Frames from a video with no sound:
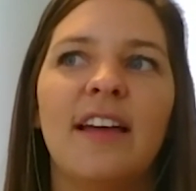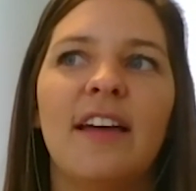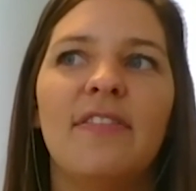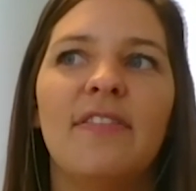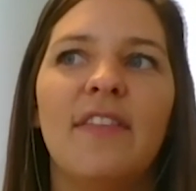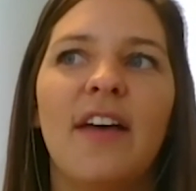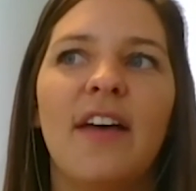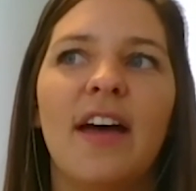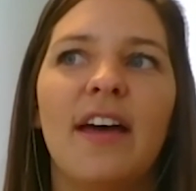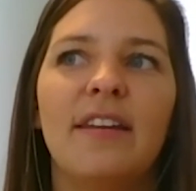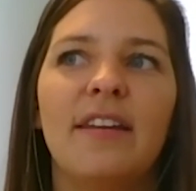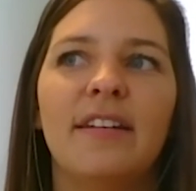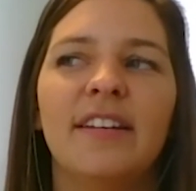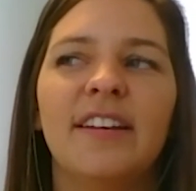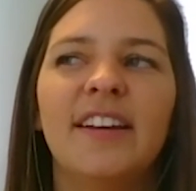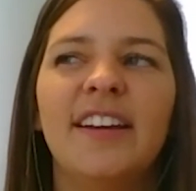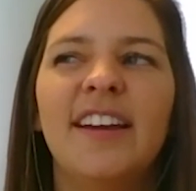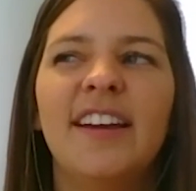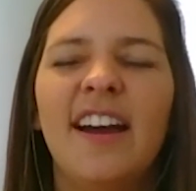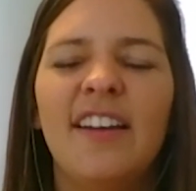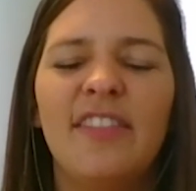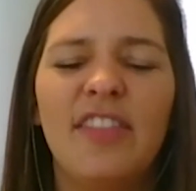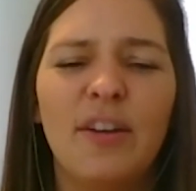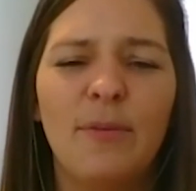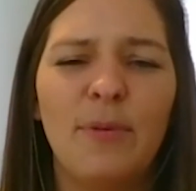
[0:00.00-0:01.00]
And then
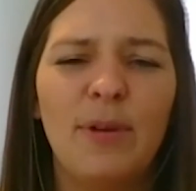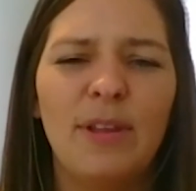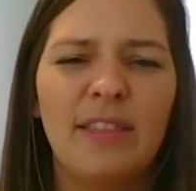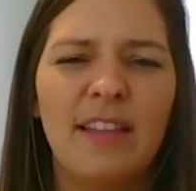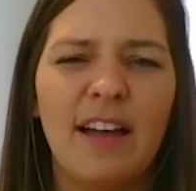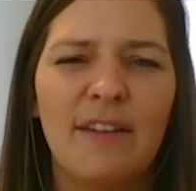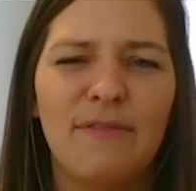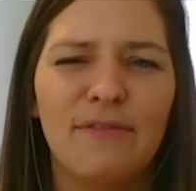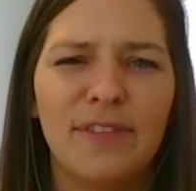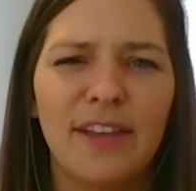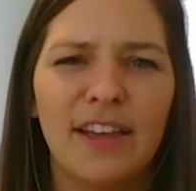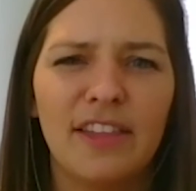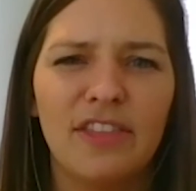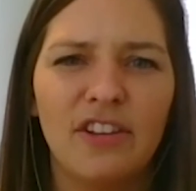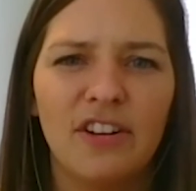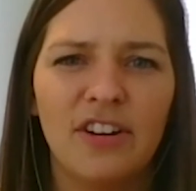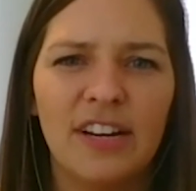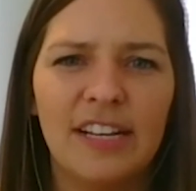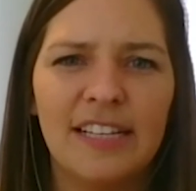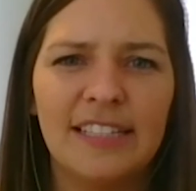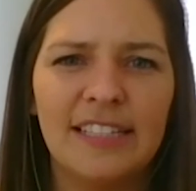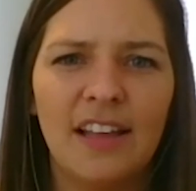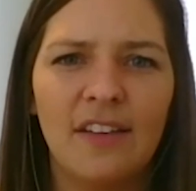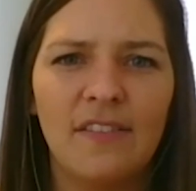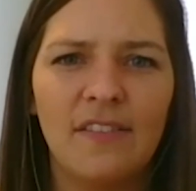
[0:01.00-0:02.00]
I think we left like
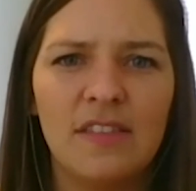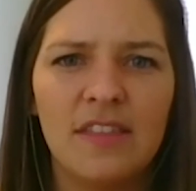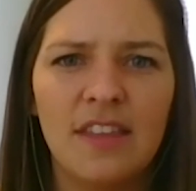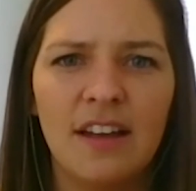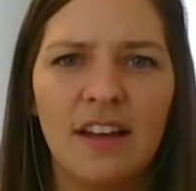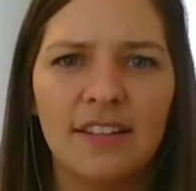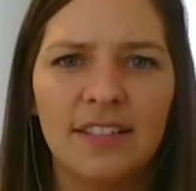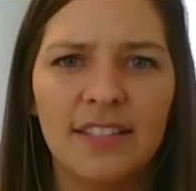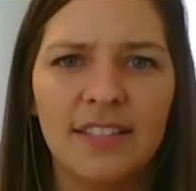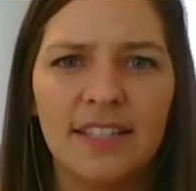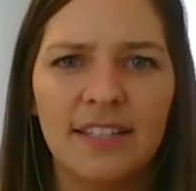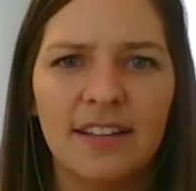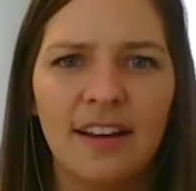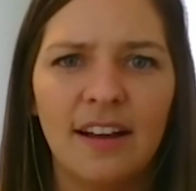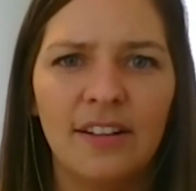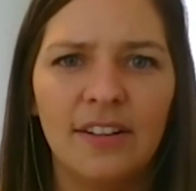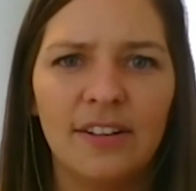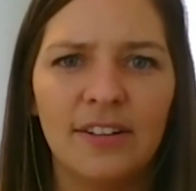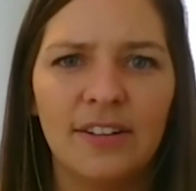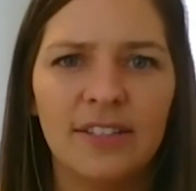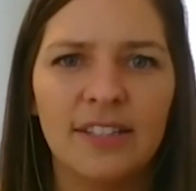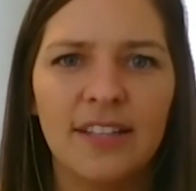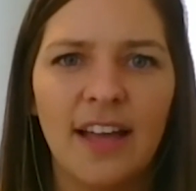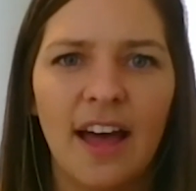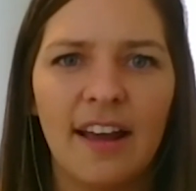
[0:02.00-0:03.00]

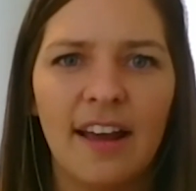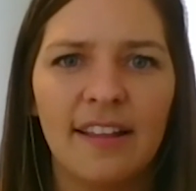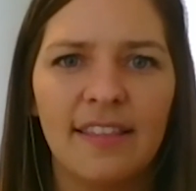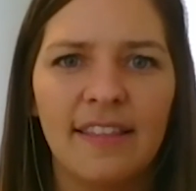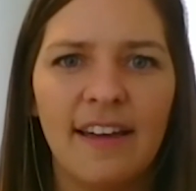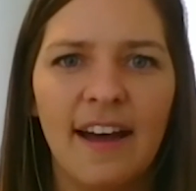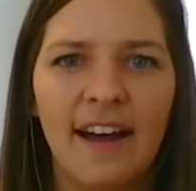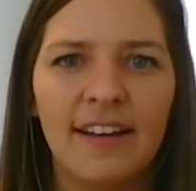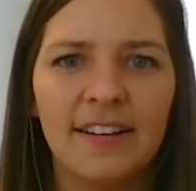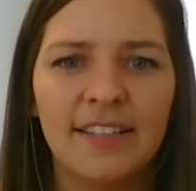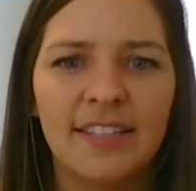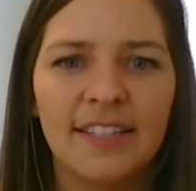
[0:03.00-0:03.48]
$37,000 out of that.